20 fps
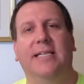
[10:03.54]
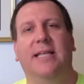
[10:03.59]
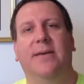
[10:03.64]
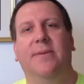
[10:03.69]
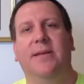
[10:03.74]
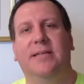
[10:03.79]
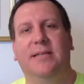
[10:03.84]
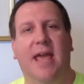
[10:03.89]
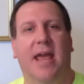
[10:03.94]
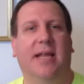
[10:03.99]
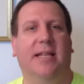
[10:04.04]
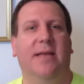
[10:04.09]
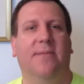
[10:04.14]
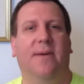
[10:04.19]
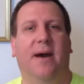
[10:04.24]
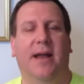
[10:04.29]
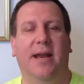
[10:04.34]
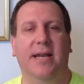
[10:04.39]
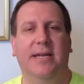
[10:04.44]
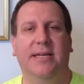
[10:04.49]
them and take them
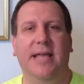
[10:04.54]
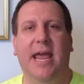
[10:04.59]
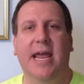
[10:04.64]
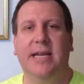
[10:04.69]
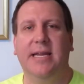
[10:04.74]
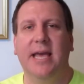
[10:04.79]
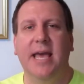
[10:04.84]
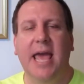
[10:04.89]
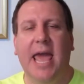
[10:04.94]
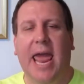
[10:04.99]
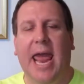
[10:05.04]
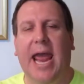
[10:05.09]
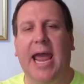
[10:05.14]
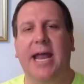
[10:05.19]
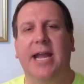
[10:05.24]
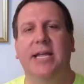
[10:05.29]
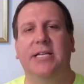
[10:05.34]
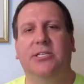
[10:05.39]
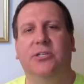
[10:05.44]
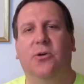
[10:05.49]
on a date.
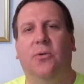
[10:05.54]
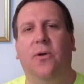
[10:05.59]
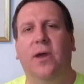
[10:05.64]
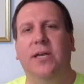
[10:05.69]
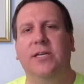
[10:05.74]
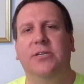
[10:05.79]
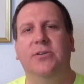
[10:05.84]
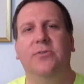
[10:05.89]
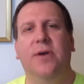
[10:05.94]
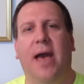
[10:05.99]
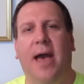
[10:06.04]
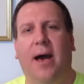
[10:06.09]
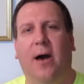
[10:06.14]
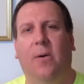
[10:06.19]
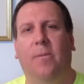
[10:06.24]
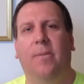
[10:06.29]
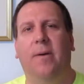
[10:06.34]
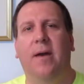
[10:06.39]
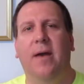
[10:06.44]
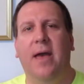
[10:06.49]
And it's going to
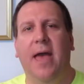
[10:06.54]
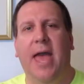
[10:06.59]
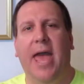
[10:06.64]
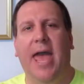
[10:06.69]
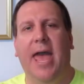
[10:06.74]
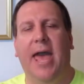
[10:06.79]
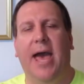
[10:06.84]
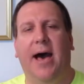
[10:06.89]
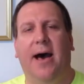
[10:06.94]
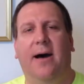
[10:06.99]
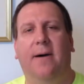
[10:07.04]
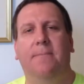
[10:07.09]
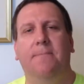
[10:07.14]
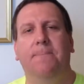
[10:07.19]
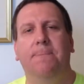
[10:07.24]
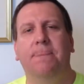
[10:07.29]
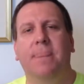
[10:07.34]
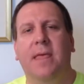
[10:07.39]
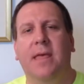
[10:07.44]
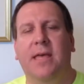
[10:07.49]
help
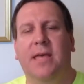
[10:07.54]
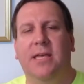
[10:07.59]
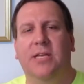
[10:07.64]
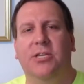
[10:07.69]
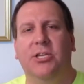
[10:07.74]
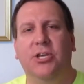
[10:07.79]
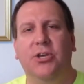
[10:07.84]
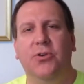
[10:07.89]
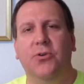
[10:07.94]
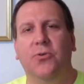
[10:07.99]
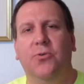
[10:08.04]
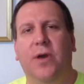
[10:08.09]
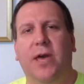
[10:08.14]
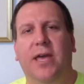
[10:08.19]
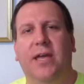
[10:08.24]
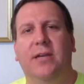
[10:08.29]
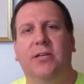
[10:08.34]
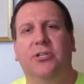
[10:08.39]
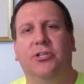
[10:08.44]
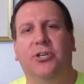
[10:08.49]
you
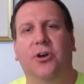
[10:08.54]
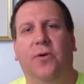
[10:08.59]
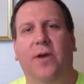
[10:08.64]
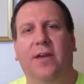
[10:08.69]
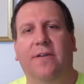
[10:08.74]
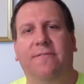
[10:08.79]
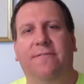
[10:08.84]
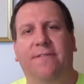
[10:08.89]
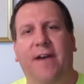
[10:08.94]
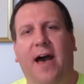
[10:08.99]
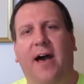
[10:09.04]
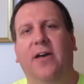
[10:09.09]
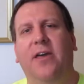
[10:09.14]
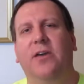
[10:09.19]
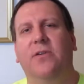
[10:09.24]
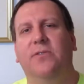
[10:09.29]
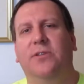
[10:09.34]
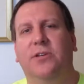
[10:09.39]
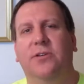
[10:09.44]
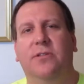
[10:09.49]
in showing
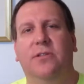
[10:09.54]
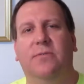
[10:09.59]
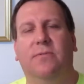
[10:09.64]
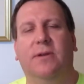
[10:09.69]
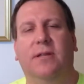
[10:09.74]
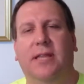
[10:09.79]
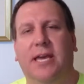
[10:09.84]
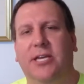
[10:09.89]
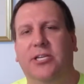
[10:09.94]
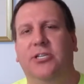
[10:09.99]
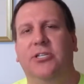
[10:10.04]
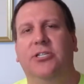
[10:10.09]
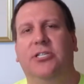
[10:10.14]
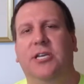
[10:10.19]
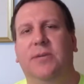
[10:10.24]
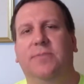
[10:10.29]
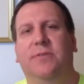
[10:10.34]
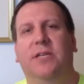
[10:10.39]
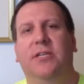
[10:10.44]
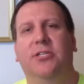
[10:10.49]
value to the
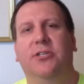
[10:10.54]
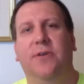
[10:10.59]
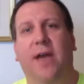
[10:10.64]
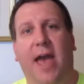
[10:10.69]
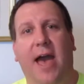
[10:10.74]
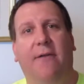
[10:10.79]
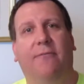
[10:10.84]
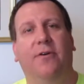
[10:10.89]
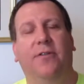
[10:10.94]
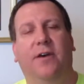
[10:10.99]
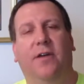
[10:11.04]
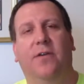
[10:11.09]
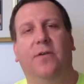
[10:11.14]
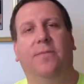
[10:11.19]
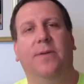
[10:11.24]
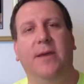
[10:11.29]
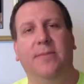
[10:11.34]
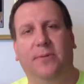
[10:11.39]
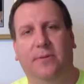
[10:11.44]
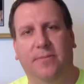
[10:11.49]
relationships that you have with other
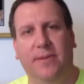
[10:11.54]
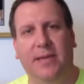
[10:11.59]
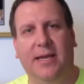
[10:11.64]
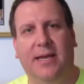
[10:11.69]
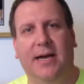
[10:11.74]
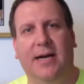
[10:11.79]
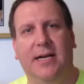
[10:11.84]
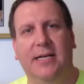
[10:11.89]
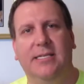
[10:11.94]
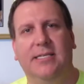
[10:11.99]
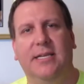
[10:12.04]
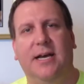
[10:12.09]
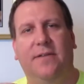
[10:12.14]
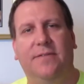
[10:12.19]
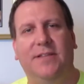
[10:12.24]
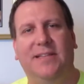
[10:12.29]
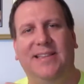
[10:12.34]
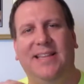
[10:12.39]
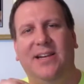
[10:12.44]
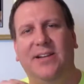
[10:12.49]
people because of
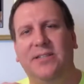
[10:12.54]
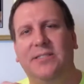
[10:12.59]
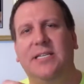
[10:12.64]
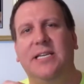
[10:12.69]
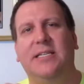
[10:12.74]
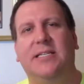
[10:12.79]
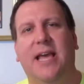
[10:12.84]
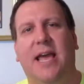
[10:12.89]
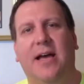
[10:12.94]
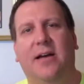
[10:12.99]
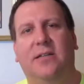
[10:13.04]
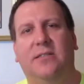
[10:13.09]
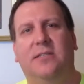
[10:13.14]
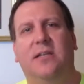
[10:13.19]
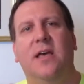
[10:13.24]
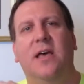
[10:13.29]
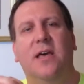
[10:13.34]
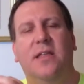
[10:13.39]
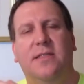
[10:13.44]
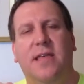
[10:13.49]
the little details
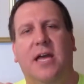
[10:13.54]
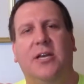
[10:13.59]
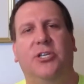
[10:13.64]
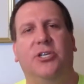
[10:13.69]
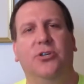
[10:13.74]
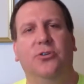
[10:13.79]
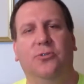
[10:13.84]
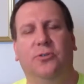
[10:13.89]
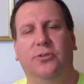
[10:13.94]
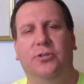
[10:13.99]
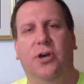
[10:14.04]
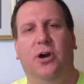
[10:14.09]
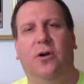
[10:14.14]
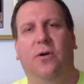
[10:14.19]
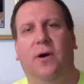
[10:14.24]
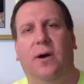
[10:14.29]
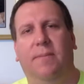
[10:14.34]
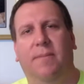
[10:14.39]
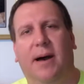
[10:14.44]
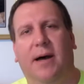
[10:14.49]
that you will know
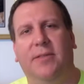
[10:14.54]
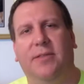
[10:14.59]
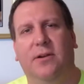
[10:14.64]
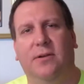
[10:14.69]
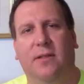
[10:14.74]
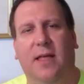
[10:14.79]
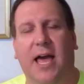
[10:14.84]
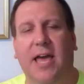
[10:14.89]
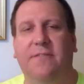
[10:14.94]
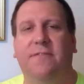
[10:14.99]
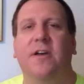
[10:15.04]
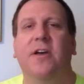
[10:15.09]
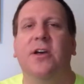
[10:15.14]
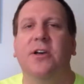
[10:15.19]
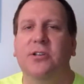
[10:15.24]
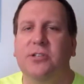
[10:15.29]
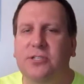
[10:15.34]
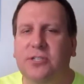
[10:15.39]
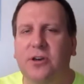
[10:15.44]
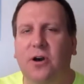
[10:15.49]
about their life.
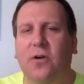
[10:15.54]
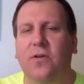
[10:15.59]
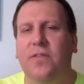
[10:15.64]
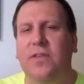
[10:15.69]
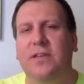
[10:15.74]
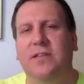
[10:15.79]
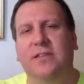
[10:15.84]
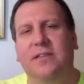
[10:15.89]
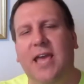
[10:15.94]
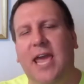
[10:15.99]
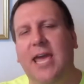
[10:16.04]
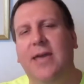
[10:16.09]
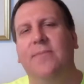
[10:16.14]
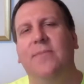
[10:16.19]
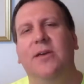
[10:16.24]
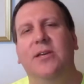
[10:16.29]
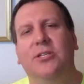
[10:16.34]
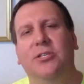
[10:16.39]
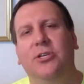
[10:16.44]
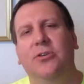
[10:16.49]
So this game
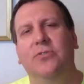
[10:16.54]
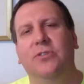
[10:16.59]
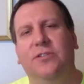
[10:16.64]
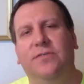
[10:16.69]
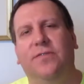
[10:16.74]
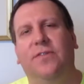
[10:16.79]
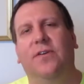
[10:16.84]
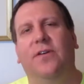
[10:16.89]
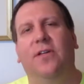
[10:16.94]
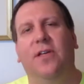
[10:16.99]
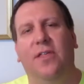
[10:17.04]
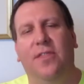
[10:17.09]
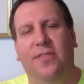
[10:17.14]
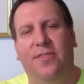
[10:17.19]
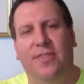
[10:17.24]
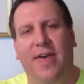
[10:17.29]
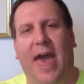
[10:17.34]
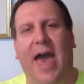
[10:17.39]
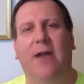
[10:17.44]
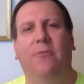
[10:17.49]
is useful
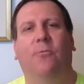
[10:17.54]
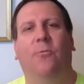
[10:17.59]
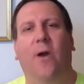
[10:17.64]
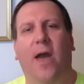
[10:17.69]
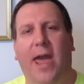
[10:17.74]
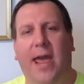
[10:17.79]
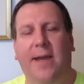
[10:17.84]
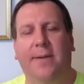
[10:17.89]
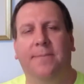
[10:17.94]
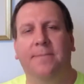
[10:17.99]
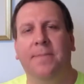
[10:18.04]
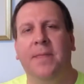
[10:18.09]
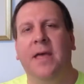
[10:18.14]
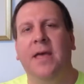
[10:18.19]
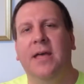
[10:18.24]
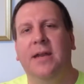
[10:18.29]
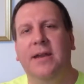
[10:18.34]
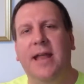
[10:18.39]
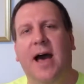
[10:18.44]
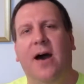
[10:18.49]
that way.
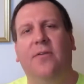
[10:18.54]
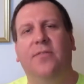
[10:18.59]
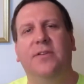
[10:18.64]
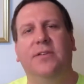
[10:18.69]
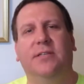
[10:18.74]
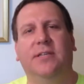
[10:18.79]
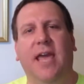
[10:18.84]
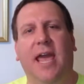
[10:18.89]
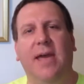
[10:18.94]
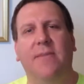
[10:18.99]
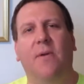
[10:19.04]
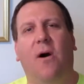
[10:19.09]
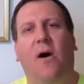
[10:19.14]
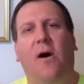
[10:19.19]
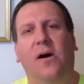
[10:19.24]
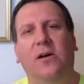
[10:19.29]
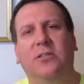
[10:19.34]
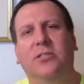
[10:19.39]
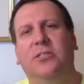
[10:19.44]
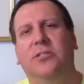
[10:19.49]
Now, this game
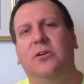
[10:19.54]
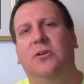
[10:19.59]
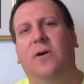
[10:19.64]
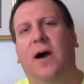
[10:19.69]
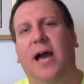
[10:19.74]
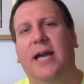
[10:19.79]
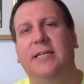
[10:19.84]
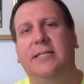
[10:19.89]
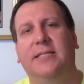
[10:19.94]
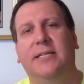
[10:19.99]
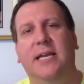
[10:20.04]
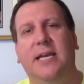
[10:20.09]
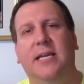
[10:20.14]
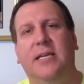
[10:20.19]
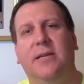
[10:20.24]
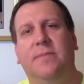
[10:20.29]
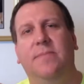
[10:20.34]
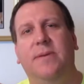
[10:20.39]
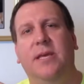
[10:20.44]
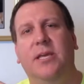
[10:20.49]
also I see
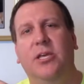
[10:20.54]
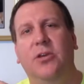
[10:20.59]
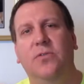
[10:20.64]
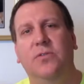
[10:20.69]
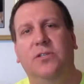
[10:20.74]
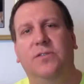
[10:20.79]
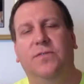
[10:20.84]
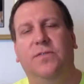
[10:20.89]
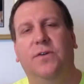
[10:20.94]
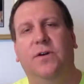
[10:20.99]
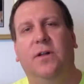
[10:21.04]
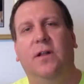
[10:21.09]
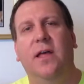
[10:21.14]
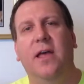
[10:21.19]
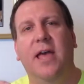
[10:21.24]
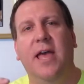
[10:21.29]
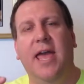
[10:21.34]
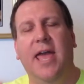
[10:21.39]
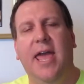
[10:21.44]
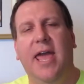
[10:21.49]
to be useful
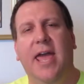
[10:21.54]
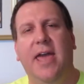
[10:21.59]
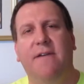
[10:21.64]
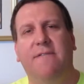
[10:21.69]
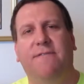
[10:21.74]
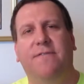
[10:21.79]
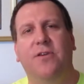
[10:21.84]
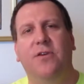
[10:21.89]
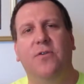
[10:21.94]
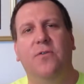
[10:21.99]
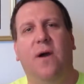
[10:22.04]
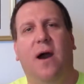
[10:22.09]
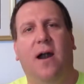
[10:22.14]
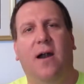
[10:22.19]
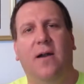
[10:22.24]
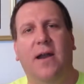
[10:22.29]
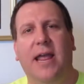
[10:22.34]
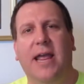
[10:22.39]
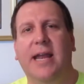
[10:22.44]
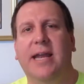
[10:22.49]
if you
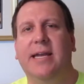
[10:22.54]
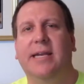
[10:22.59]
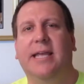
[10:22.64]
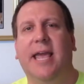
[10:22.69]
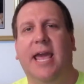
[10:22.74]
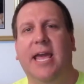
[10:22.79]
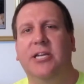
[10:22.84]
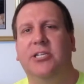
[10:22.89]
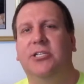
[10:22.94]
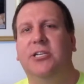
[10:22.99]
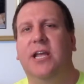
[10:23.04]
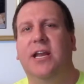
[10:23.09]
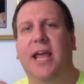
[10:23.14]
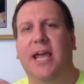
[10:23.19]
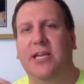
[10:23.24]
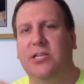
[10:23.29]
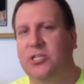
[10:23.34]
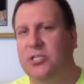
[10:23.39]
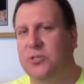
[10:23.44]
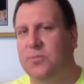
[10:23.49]
are engaged in
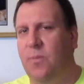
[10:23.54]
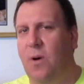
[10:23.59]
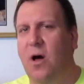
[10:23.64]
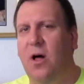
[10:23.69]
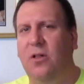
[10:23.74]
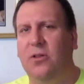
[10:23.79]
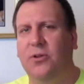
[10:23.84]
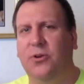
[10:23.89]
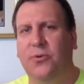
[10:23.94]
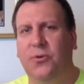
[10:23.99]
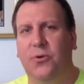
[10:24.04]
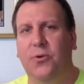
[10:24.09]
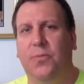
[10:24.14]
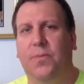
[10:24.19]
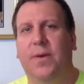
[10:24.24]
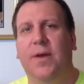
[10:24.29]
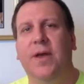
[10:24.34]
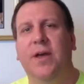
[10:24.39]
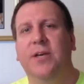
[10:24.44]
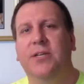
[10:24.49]
a small group.
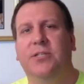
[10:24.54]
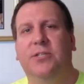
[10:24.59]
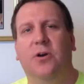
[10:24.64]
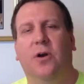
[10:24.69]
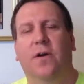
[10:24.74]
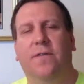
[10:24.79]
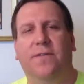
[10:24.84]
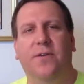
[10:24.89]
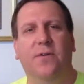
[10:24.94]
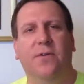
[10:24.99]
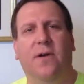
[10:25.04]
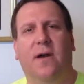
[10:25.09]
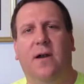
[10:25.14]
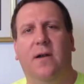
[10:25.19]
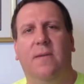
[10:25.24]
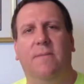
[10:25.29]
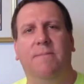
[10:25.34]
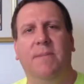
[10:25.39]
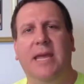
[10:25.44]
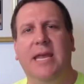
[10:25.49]
So if you
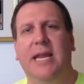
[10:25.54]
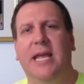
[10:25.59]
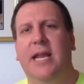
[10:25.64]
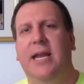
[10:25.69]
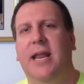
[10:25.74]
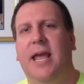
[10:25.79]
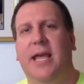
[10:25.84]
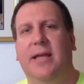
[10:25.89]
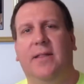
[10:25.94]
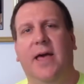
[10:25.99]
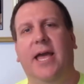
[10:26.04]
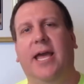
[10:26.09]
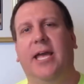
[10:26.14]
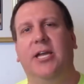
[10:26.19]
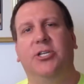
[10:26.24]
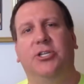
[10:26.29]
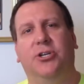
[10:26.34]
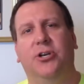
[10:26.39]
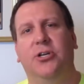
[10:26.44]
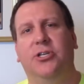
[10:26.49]
are meet in a
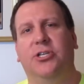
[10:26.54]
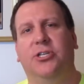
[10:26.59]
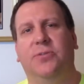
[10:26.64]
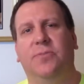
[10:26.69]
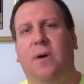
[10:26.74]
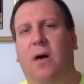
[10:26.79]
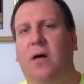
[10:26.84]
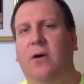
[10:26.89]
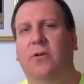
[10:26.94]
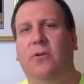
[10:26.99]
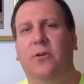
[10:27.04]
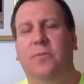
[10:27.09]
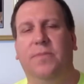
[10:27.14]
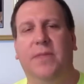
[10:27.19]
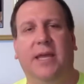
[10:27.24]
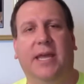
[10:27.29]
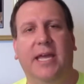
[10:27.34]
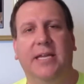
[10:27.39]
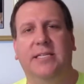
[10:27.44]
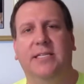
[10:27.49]
church small group
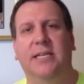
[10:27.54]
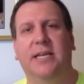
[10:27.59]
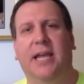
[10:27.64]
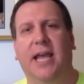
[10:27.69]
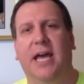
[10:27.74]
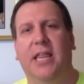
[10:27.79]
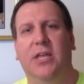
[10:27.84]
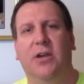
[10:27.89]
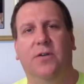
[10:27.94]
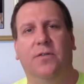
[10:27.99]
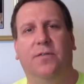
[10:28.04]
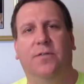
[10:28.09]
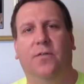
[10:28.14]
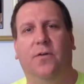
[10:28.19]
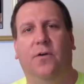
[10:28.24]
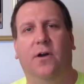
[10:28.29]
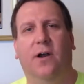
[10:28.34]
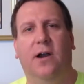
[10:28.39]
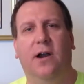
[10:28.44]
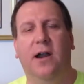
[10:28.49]
that gets together
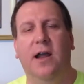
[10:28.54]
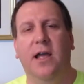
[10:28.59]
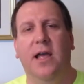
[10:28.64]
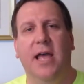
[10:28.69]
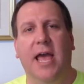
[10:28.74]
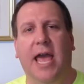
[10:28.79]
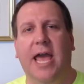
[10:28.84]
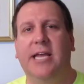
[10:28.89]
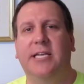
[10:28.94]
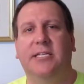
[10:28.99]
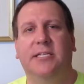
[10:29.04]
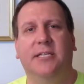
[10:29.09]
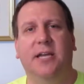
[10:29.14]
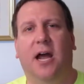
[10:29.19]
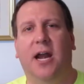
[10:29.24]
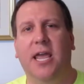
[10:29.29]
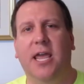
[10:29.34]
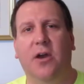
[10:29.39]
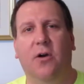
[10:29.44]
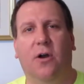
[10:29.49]
for a
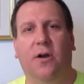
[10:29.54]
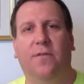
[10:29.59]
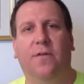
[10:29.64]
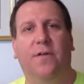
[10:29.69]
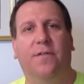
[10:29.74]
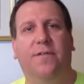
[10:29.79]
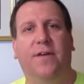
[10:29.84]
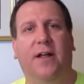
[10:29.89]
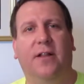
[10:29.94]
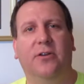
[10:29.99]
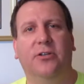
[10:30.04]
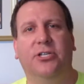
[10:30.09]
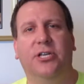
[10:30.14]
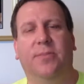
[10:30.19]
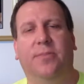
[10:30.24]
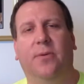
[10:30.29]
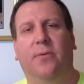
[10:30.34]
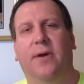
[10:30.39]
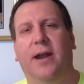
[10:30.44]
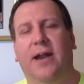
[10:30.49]
study or for
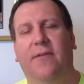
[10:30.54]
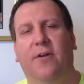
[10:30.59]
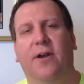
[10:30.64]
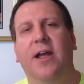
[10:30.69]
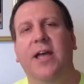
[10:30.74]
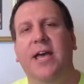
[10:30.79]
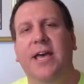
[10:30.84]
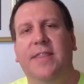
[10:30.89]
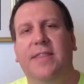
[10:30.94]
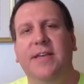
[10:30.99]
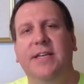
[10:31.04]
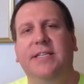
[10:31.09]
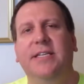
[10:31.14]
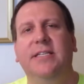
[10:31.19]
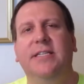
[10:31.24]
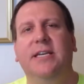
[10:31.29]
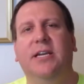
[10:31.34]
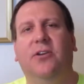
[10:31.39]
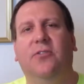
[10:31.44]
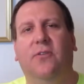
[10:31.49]
fellowship or whatever, this
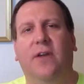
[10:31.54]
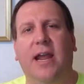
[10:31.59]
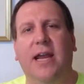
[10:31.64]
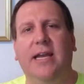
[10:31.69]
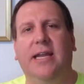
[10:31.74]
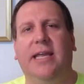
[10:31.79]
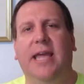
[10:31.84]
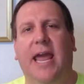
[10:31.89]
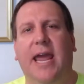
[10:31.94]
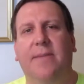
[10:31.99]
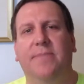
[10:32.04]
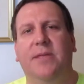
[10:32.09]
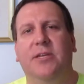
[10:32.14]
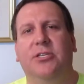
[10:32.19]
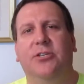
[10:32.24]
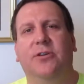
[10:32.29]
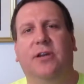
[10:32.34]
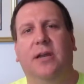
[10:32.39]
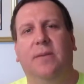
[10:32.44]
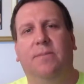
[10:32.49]
is a great game
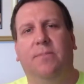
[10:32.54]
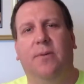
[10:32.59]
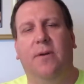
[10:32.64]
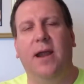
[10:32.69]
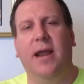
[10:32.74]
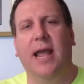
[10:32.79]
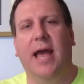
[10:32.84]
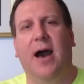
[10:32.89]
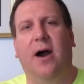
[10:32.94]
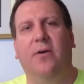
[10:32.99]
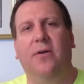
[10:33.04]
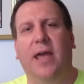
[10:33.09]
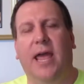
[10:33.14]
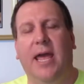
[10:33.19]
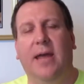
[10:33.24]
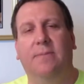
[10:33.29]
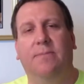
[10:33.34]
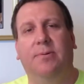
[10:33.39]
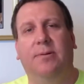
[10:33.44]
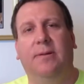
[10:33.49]
that you could bring out
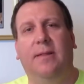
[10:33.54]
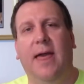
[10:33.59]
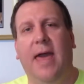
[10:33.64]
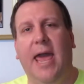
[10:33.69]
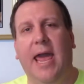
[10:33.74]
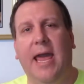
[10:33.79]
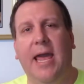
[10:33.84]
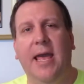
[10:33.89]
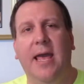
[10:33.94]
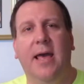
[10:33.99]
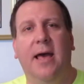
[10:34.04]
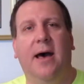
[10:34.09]
and play.